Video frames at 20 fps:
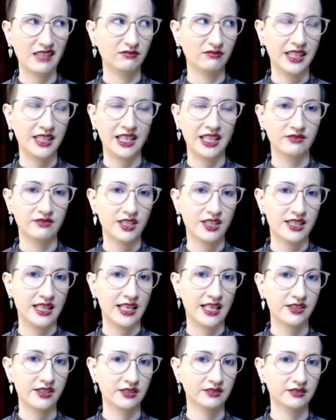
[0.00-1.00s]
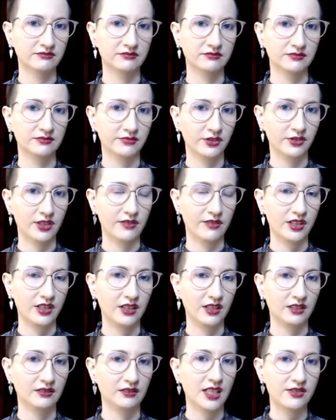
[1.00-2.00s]
Yeah, just answer for
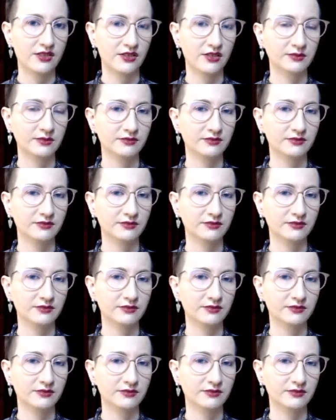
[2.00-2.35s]
everything. Ice cream.